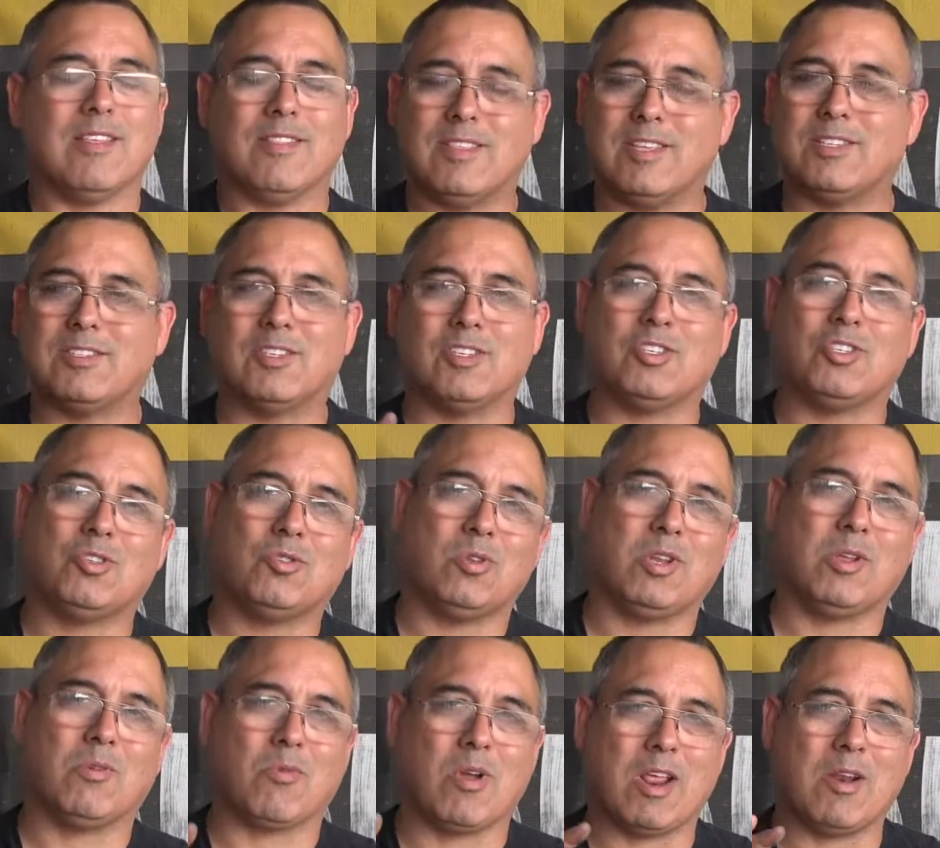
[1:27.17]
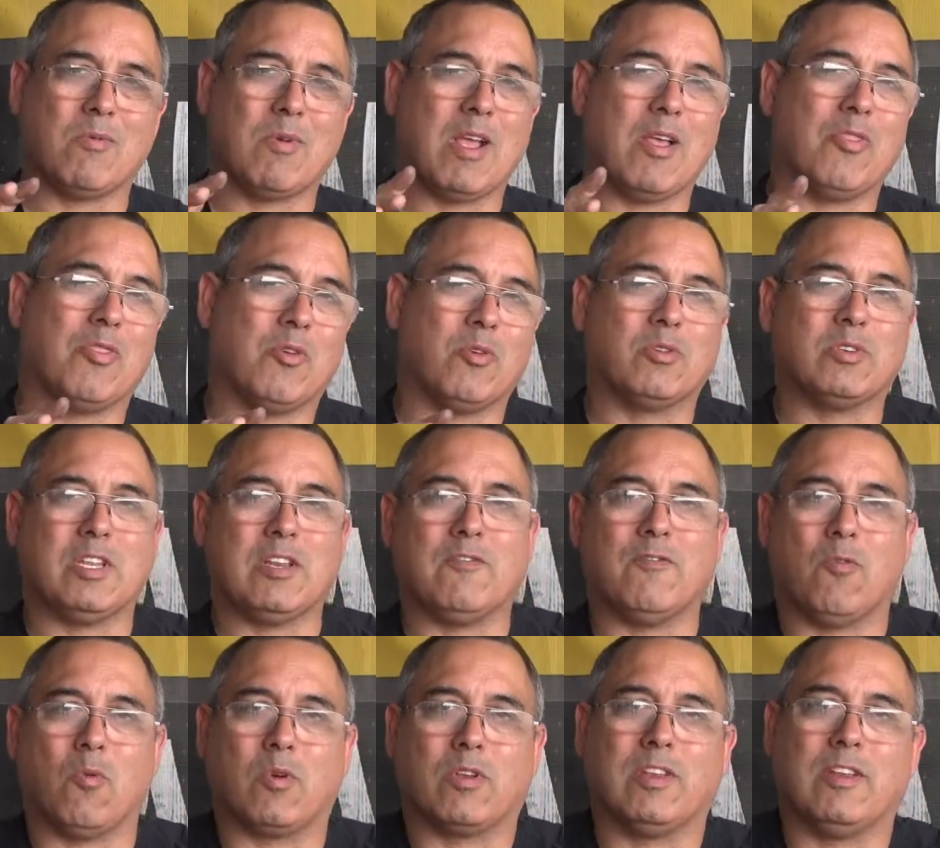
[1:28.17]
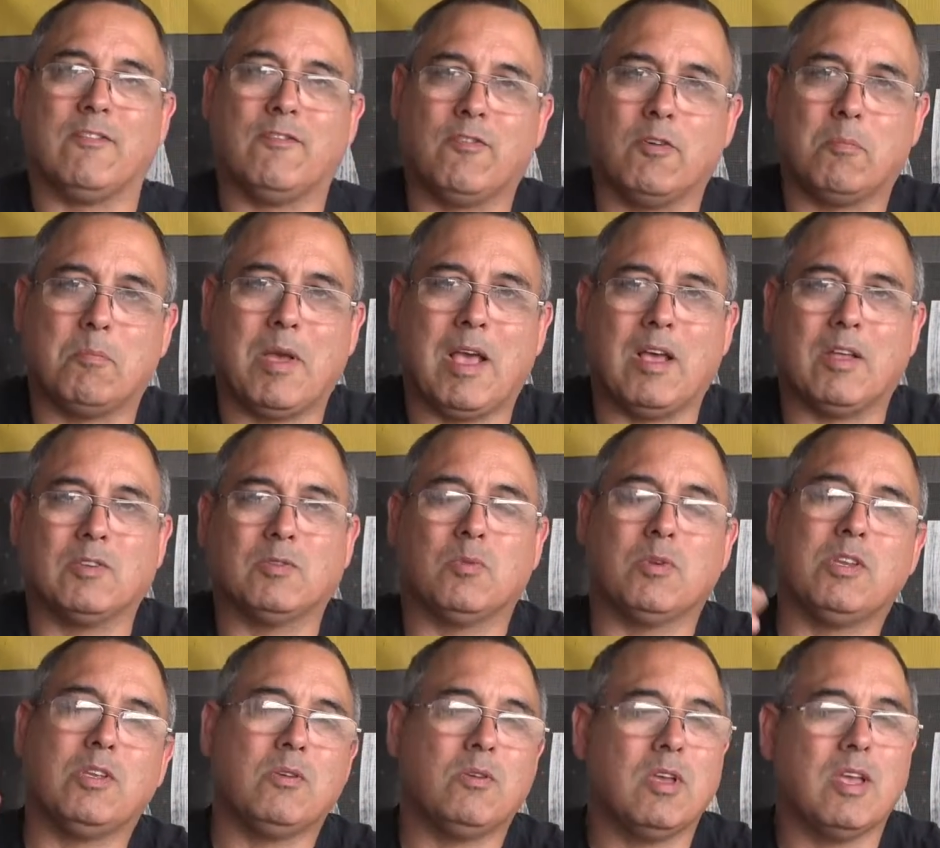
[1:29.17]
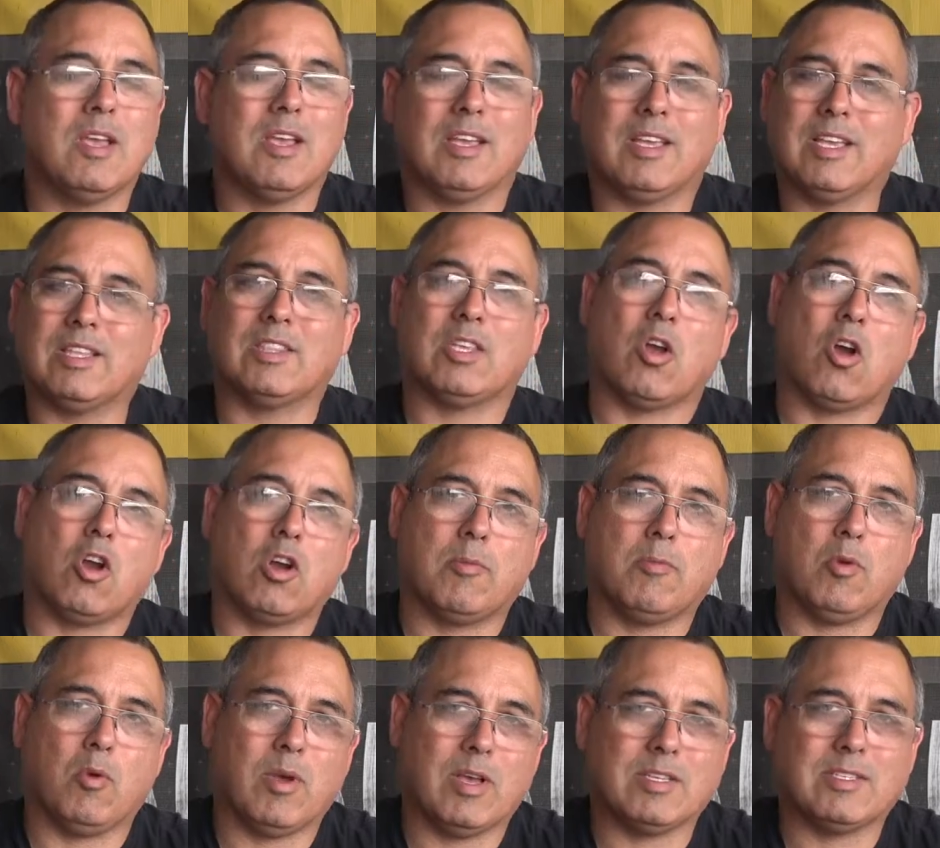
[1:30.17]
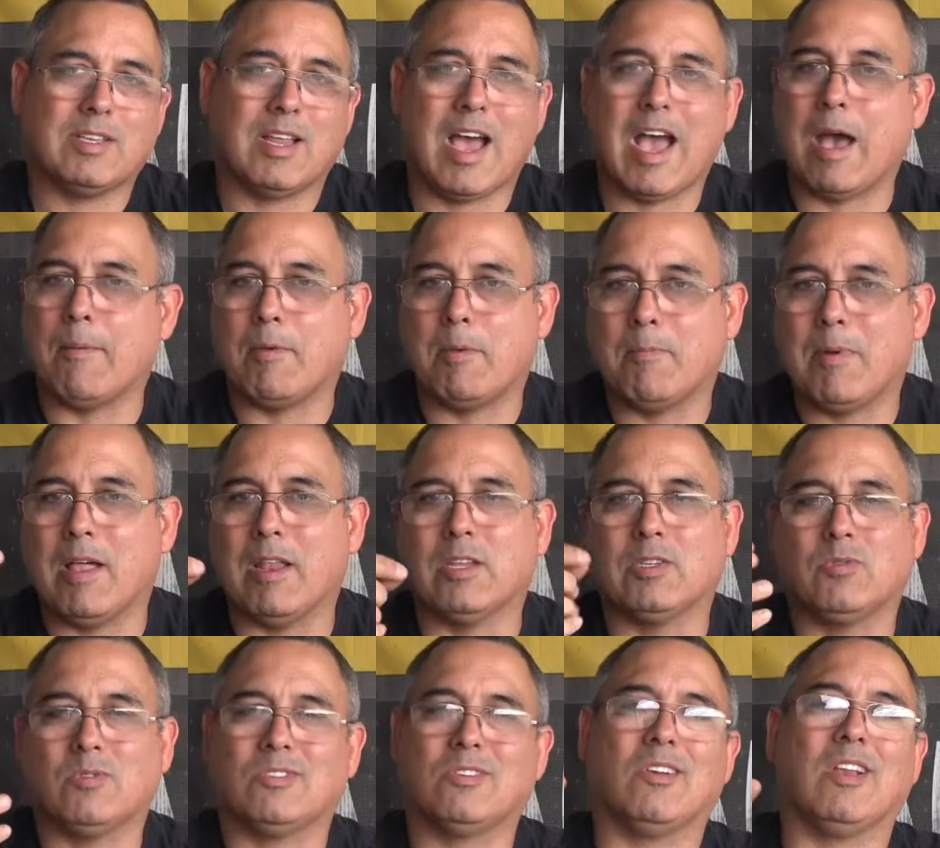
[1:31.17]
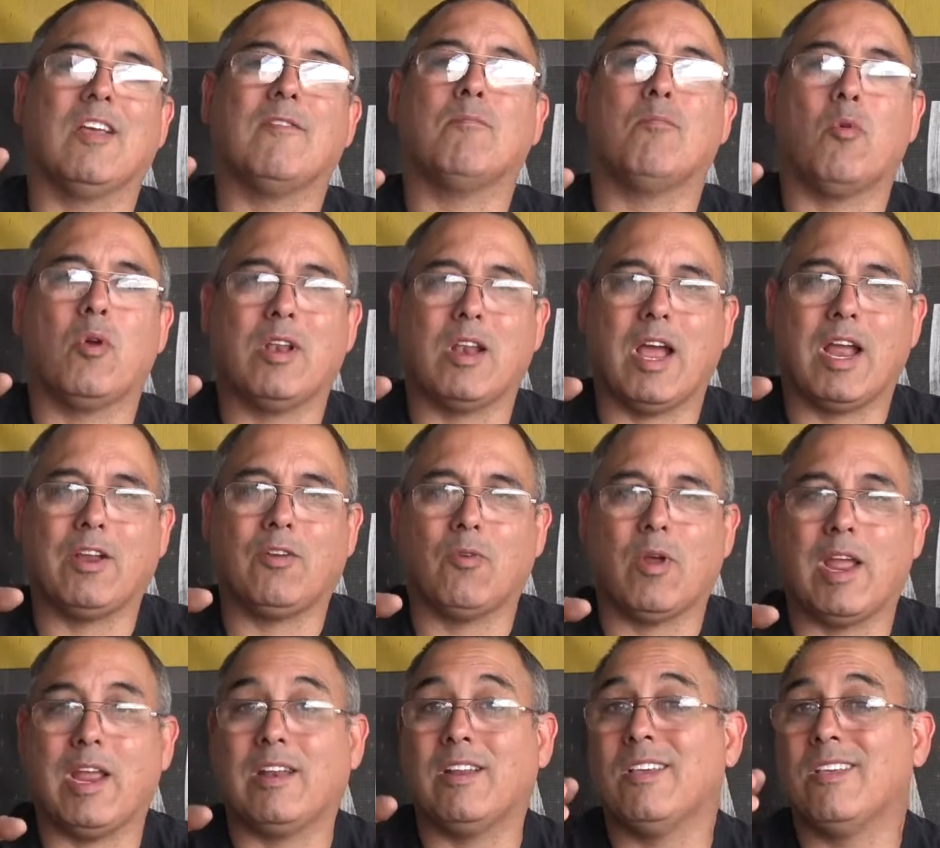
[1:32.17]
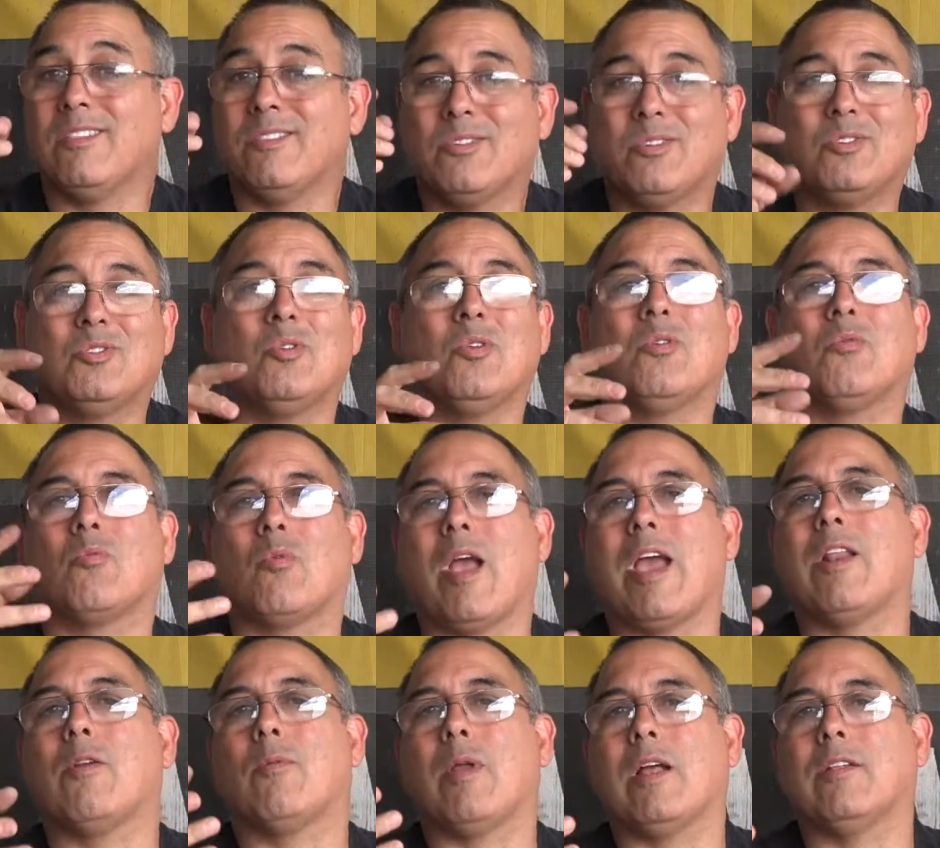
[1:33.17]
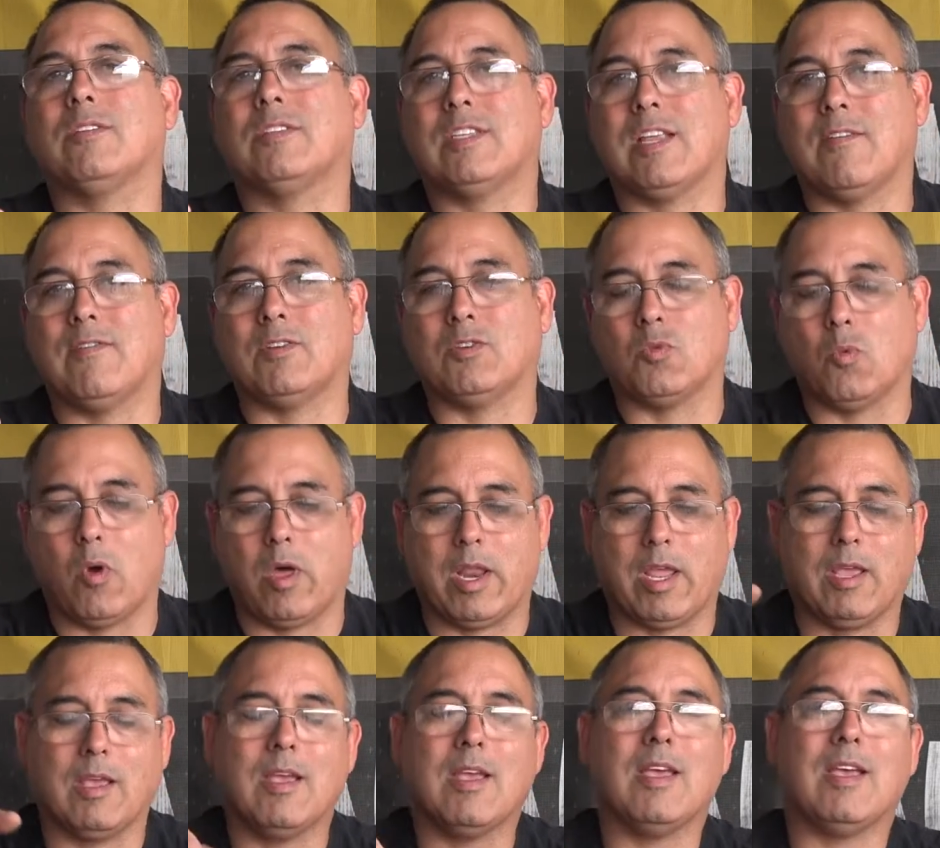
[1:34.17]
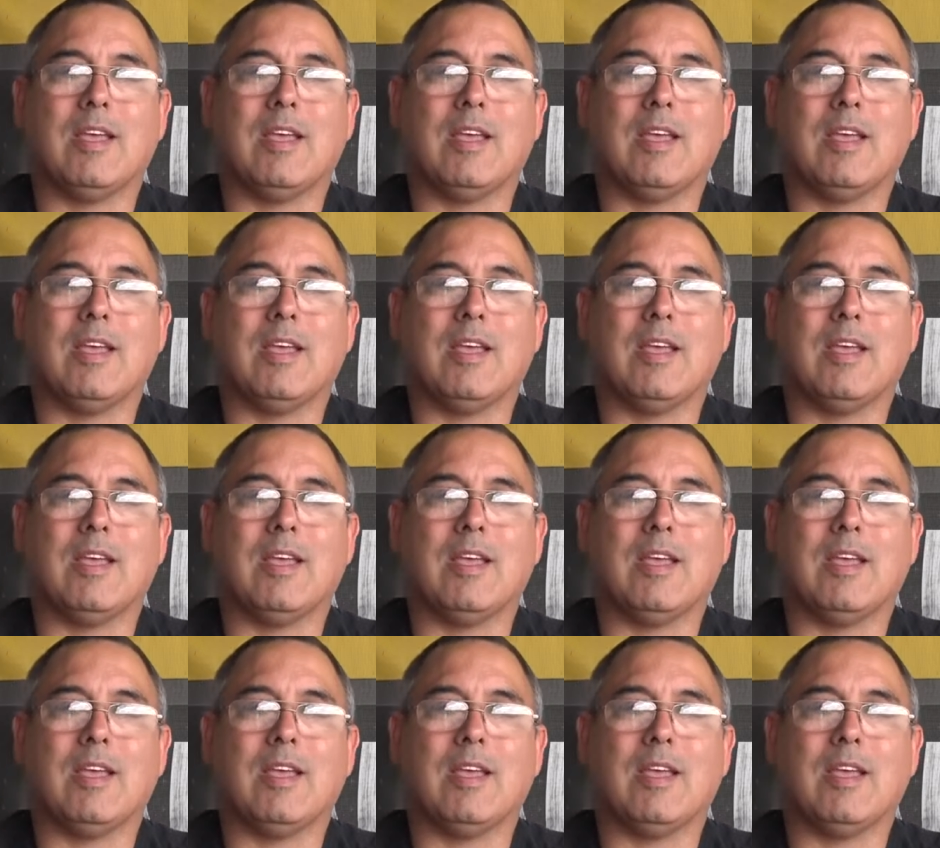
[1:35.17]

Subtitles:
This is shooting right around 13, 14 foot-pounds. When you get the RWS hobby pellets, which are 11.9 grain, they're doing right around 720.